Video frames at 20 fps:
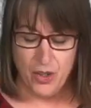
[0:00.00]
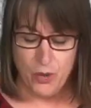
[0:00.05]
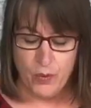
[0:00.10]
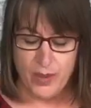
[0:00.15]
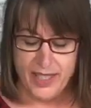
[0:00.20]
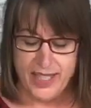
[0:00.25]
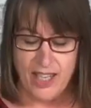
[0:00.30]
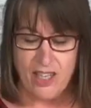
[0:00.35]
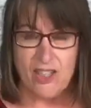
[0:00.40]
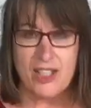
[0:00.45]

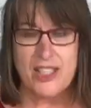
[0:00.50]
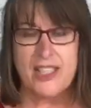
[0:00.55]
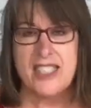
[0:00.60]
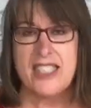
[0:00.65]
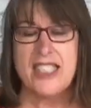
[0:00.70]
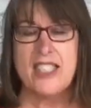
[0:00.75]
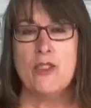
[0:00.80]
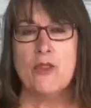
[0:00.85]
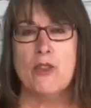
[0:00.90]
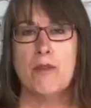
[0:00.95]
We
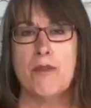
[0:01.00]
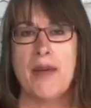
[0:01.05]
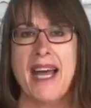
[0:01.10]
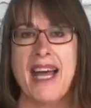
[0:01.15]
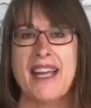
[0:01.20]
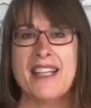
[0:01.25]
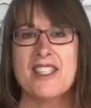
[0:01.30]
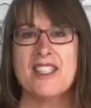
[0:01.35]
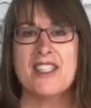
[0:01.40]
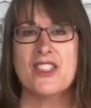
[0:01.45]
guarantee you will
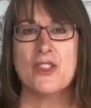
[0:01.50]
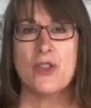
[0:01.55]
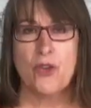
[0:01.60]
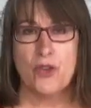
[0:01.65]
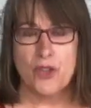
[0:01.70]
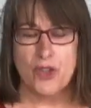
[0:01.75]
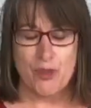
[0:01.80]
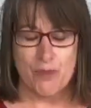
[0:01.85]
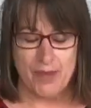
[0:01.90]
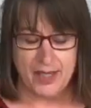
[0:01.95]
pass
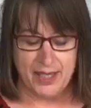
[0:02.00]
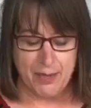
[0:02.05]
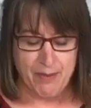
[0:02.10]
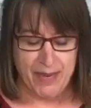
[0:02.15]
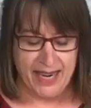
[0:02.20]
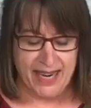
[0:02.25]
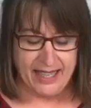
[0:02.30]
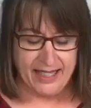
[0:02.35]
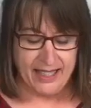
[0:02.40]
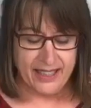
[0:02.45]
or your money
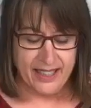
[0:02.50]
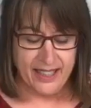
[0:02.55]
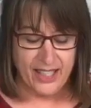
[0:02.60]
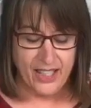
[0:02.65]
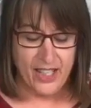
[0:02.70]
back.